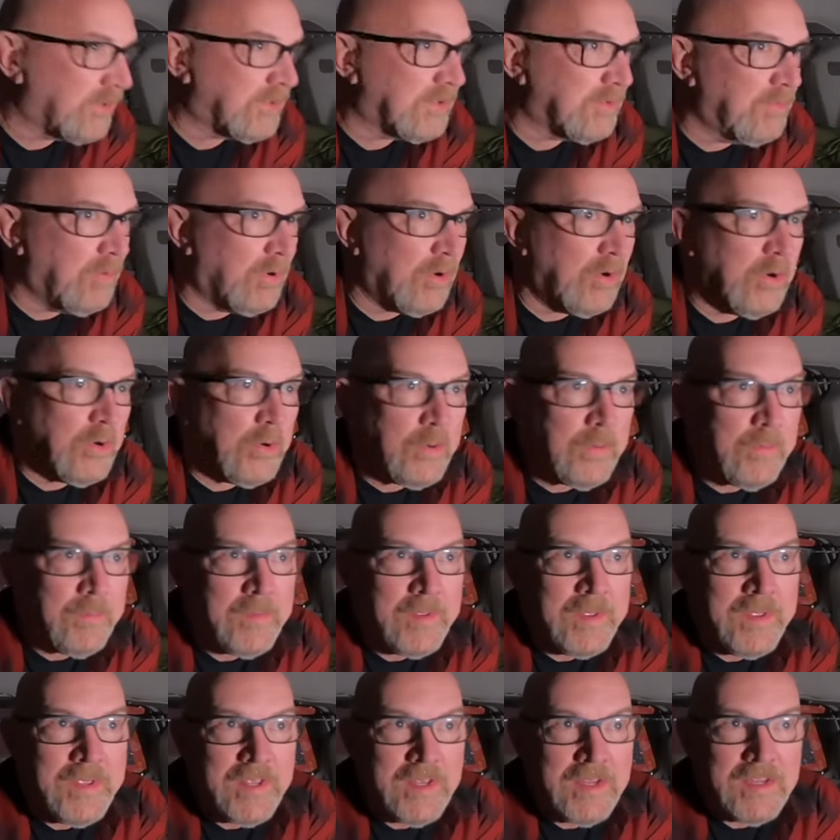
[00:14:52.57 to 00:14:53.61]
to tomorrow
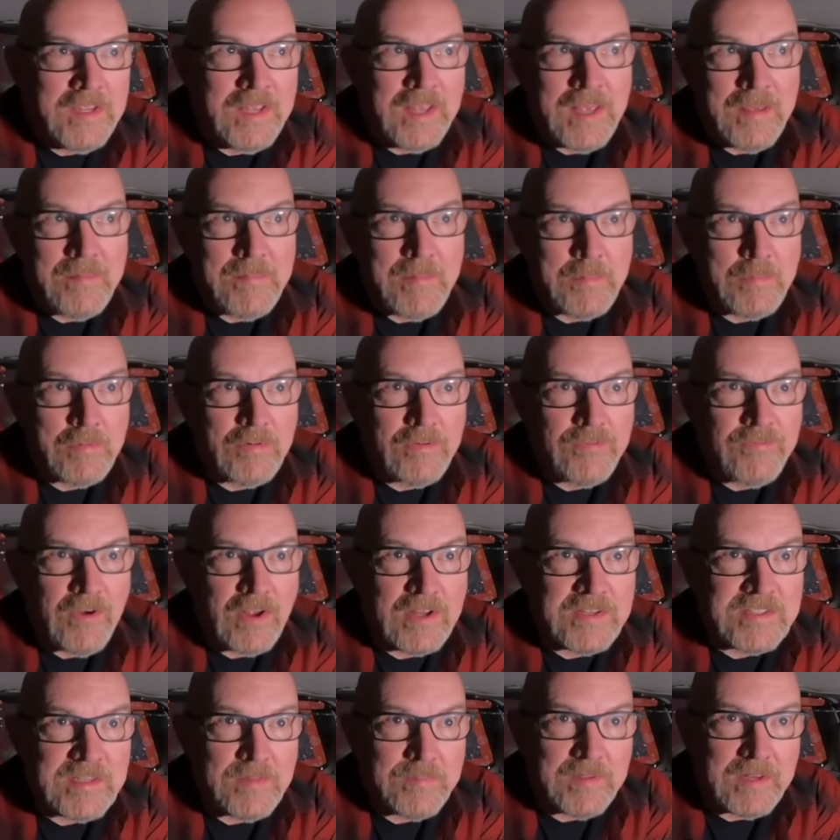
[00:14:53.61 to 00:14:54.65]
and maybe we'll
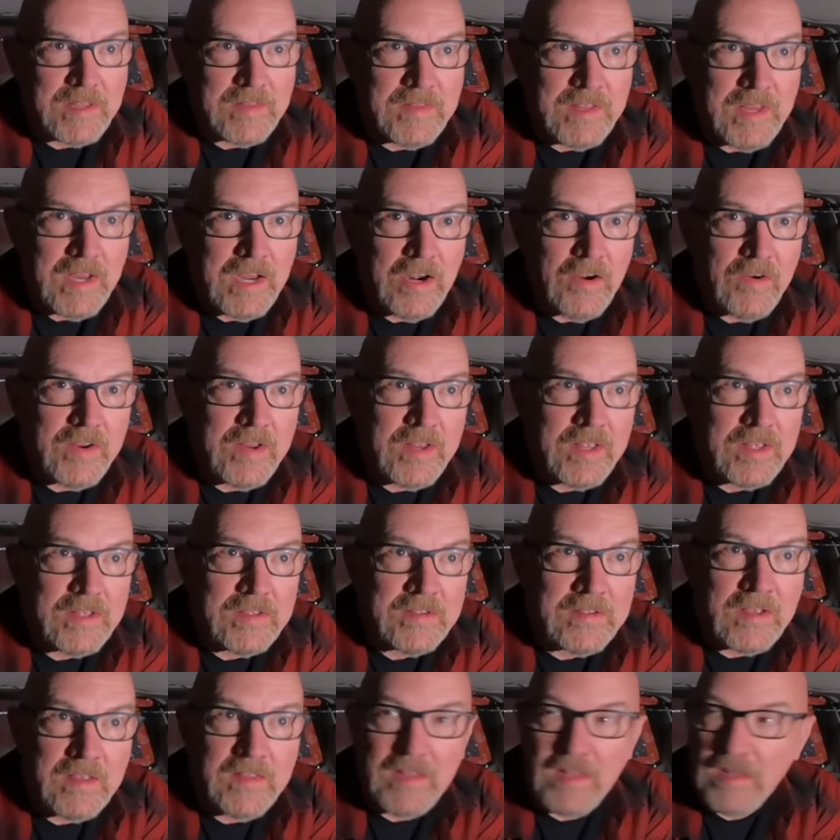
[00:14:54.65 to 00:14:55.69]
find something in the
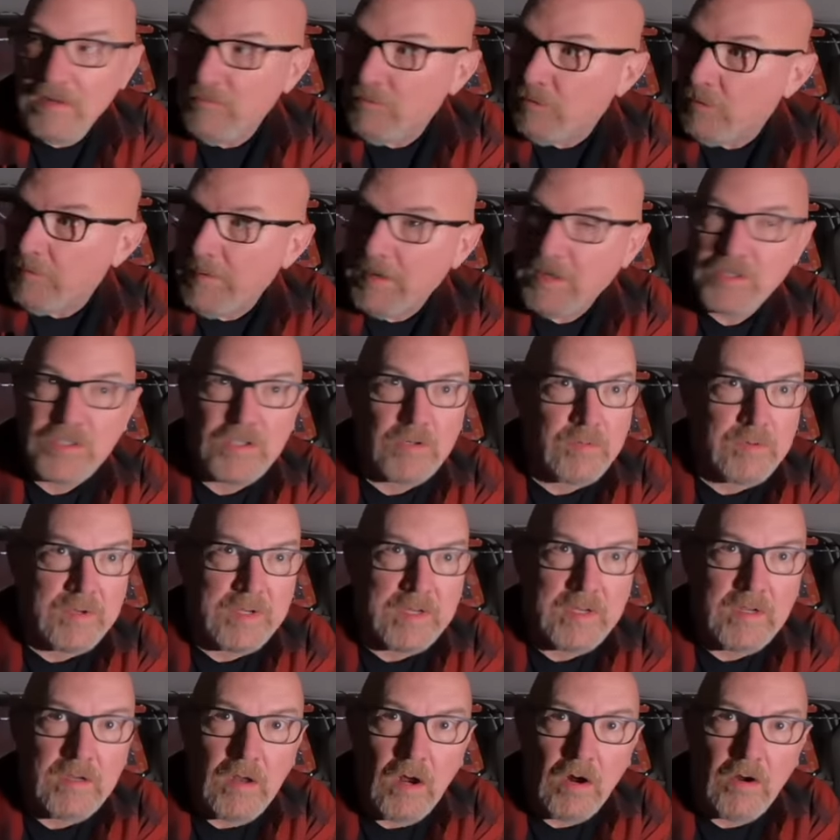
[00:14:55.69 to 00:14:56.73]
area and then we'll make sure
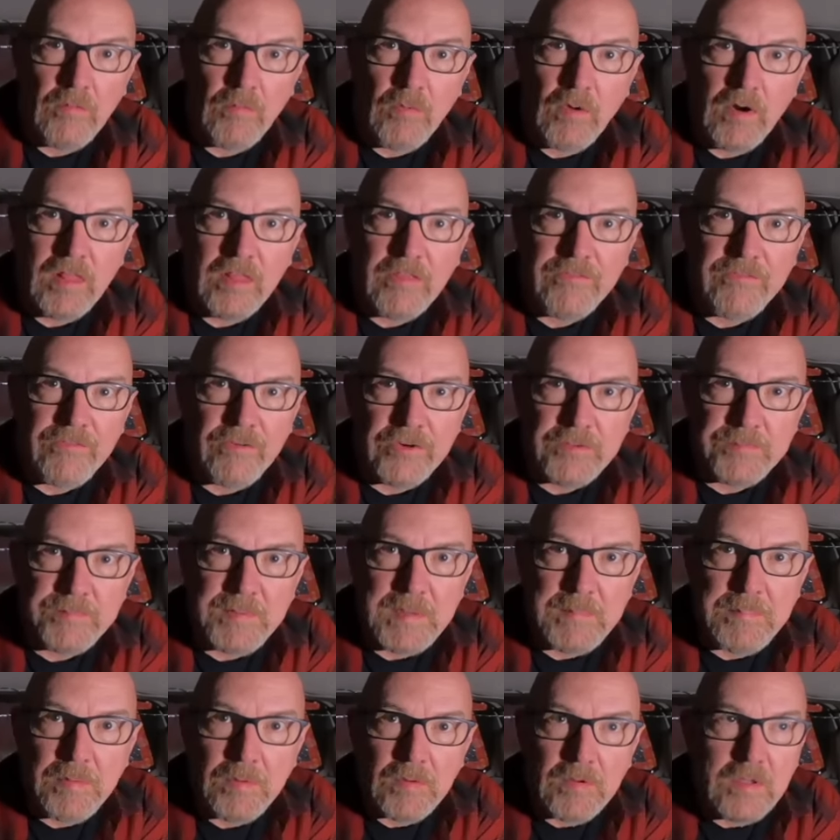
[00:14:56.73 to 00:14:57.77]
we are one of the first
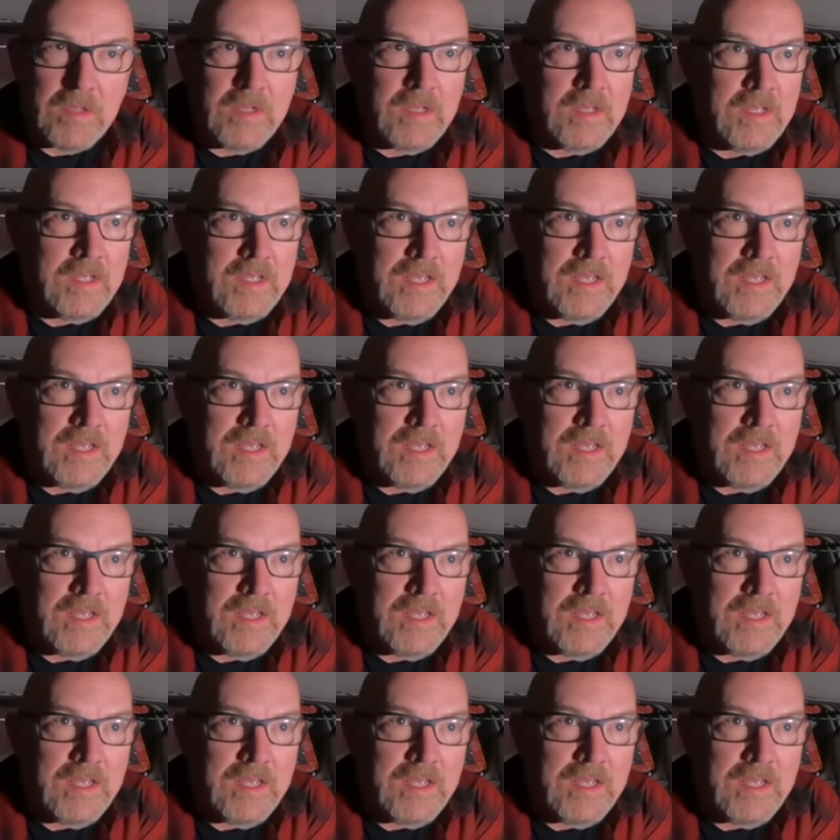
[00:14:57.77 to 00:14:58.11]
people